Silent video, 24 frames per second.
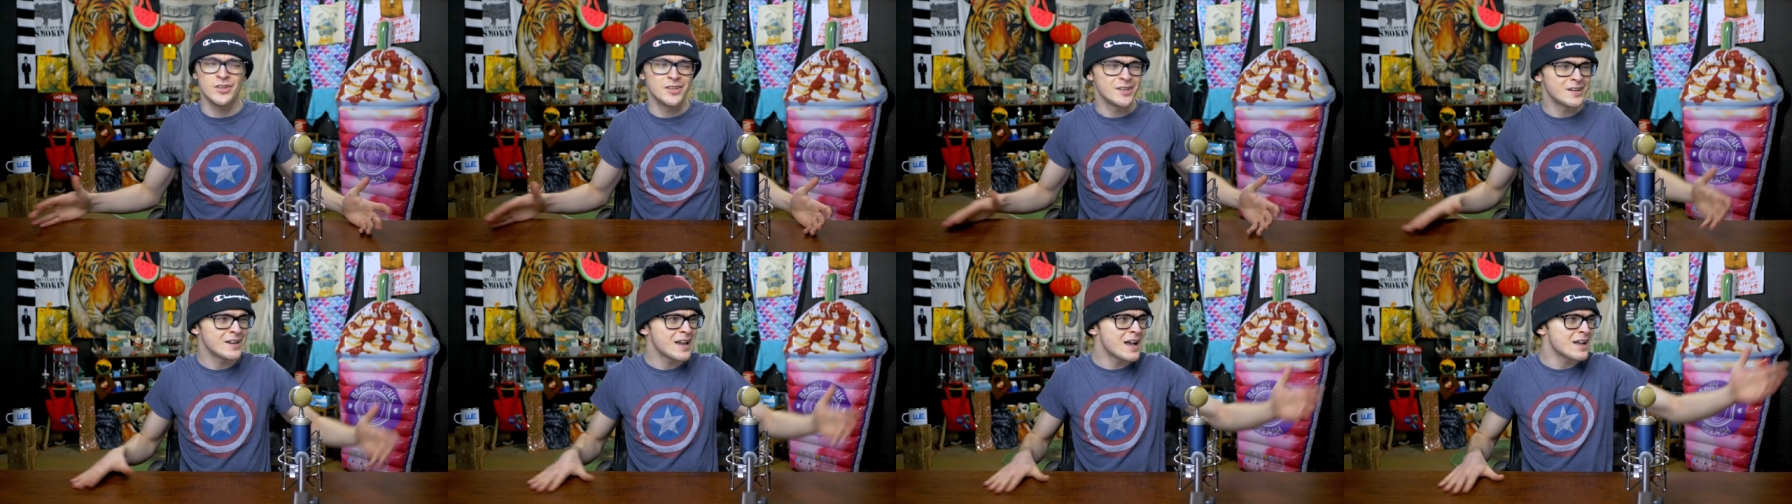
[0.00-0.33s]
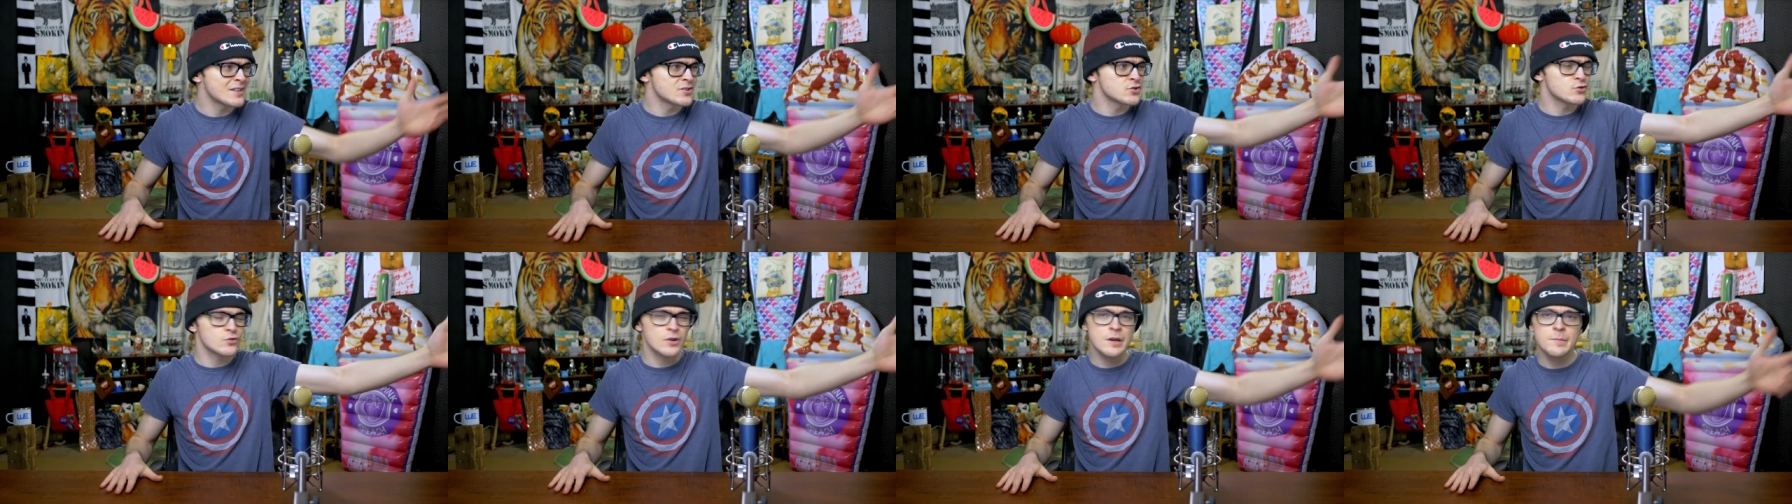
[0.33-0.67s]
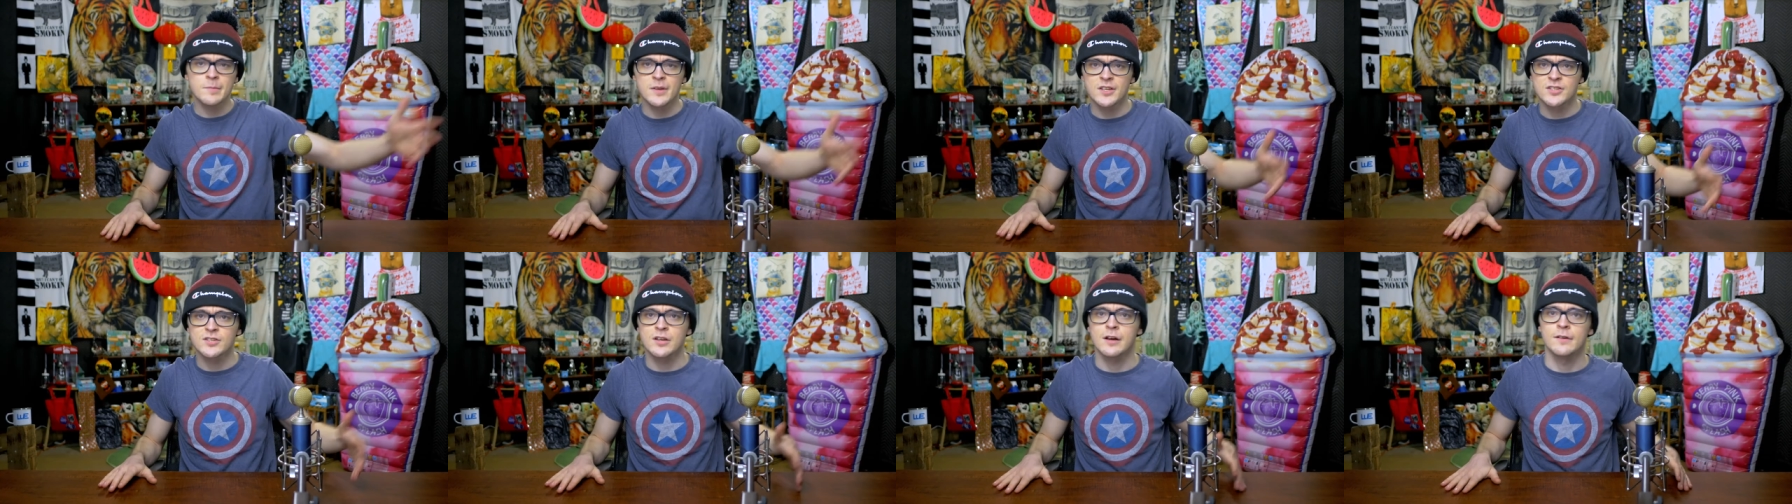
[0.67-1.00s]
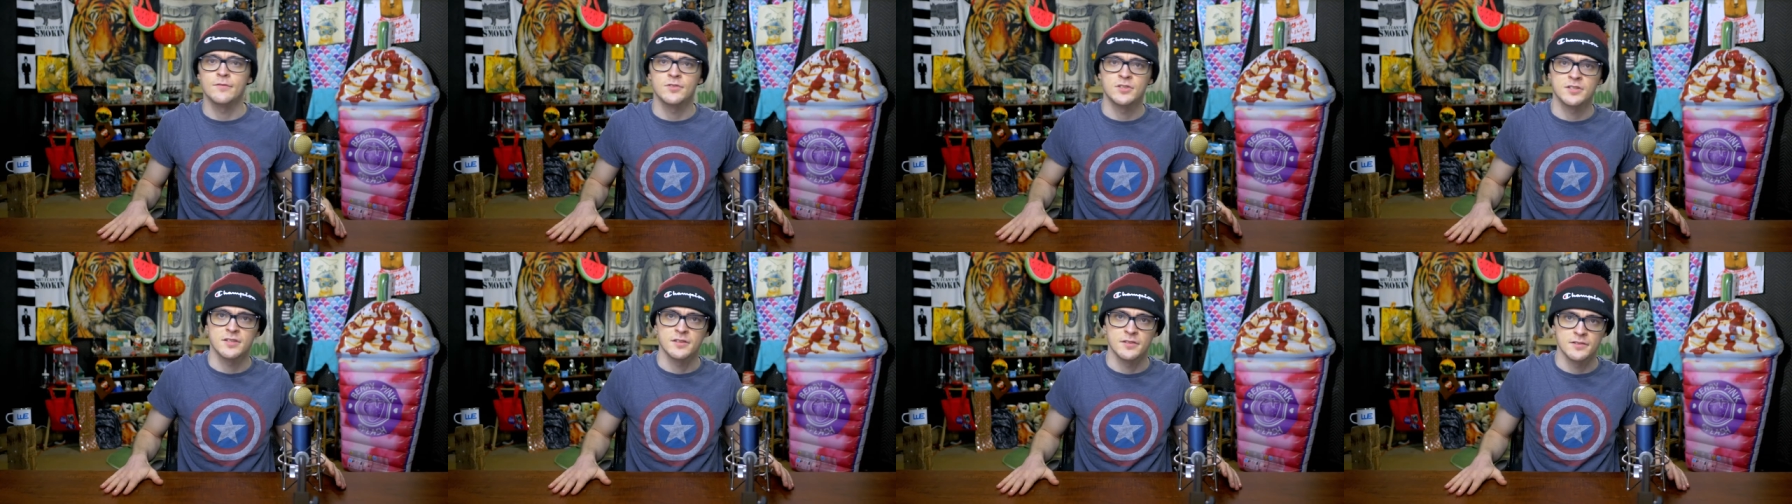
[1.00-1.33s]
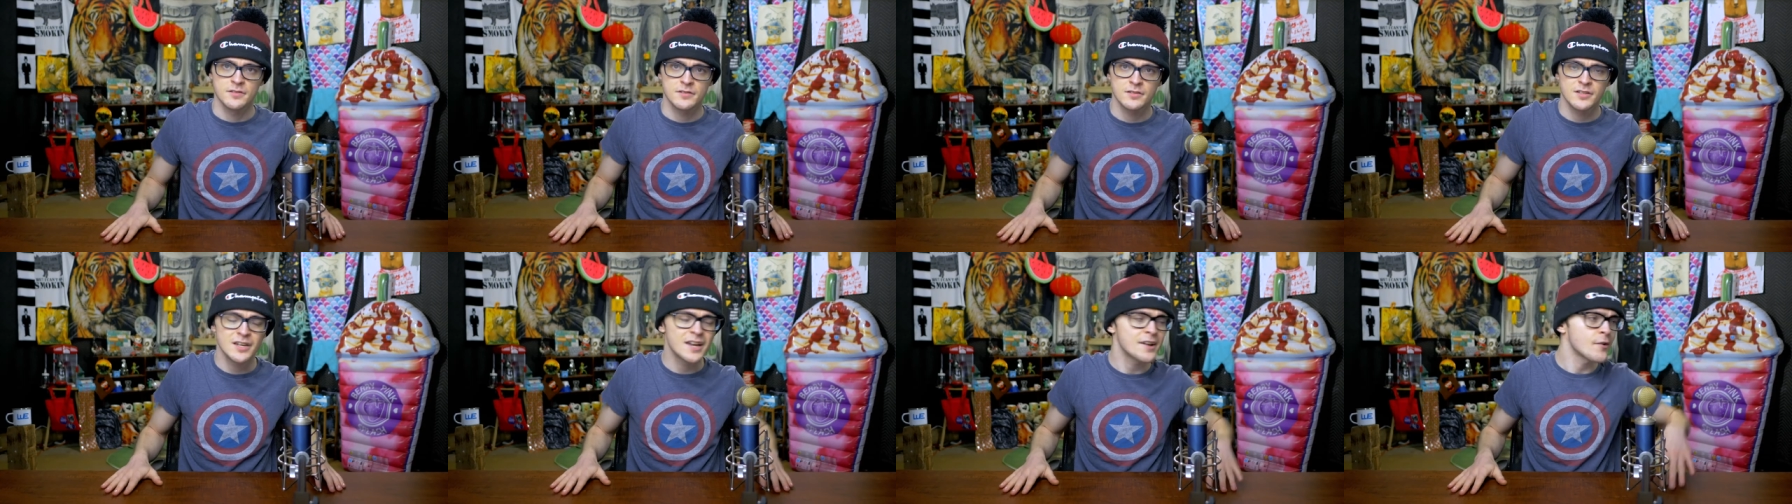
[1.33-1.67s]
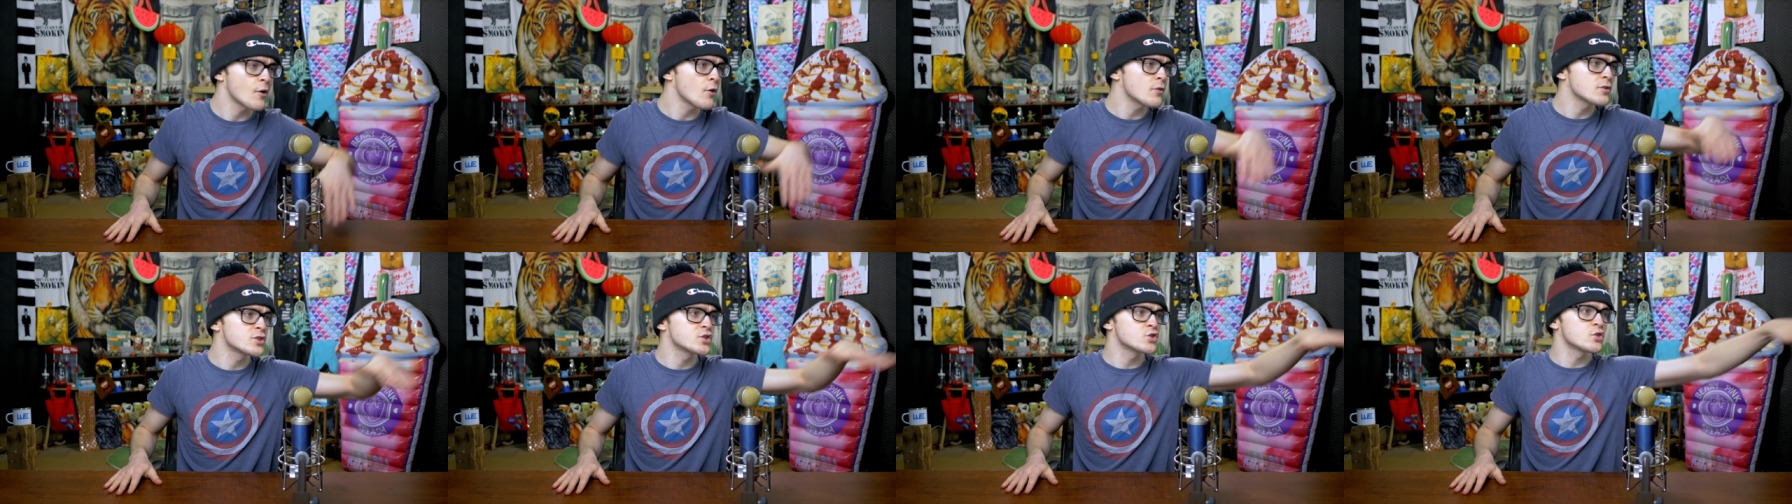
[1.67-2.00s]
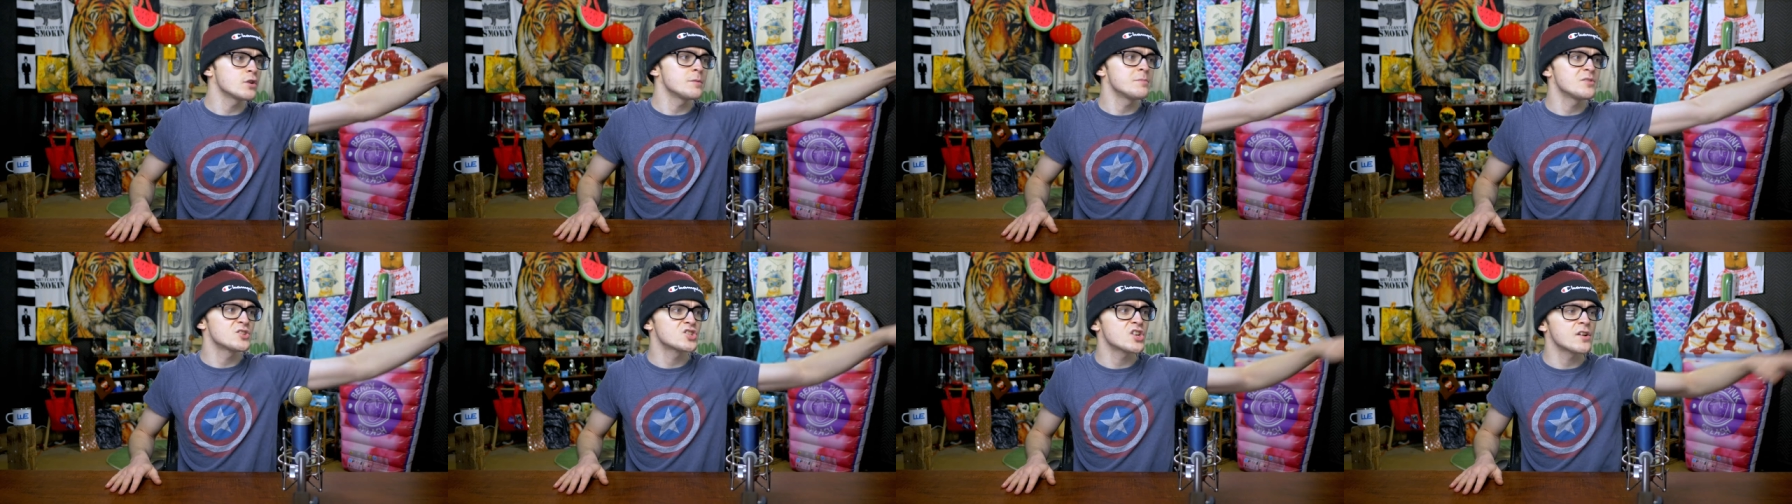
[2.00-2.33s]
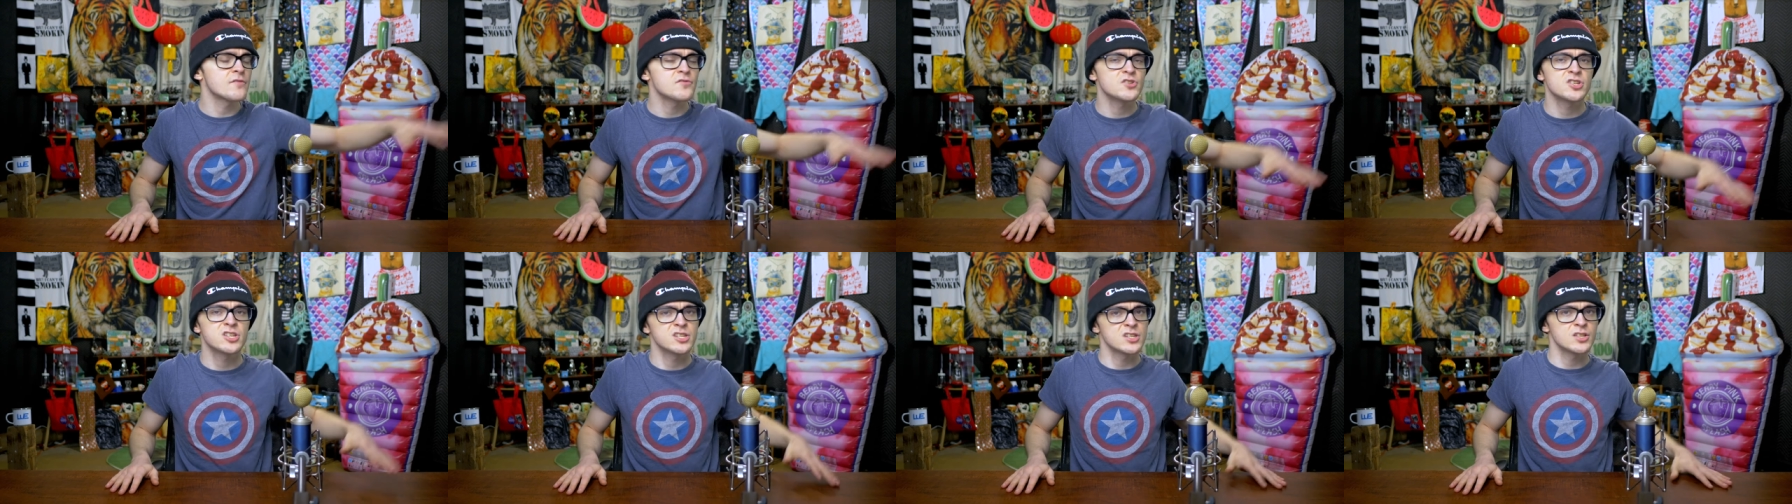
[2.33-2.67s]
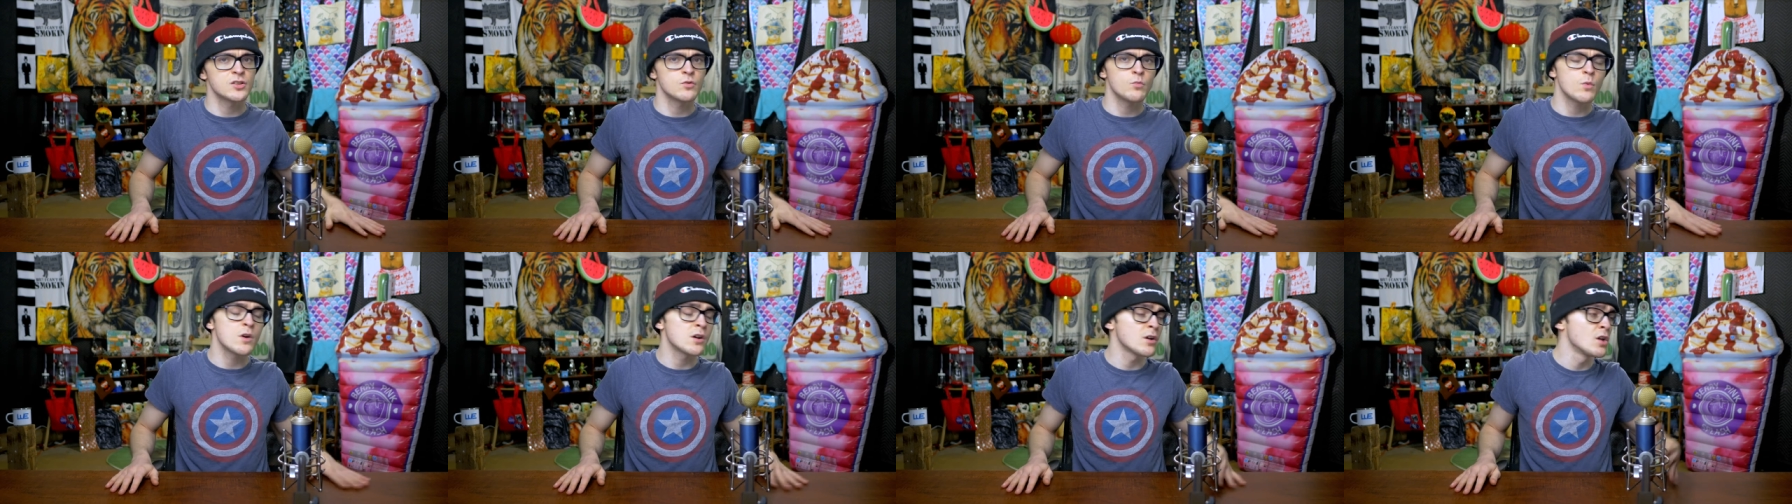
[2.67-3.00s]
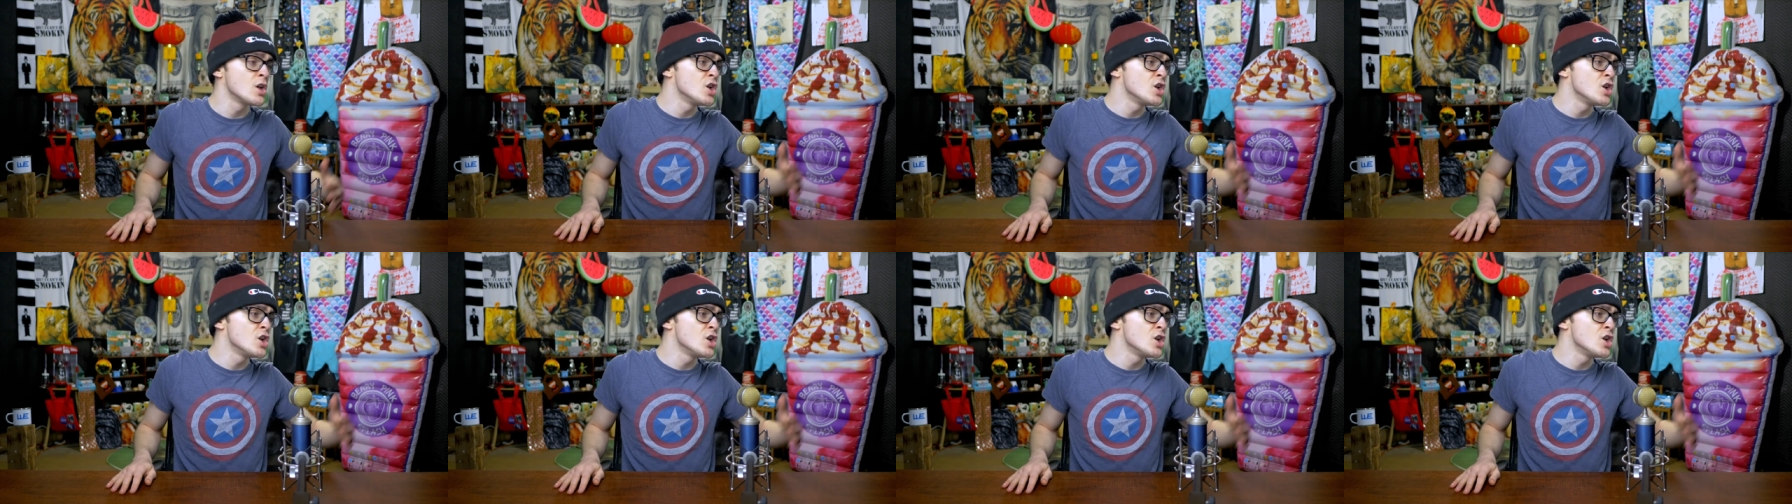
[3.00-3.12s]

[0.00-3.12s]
You got streaming services. You get all the streaming services in the world.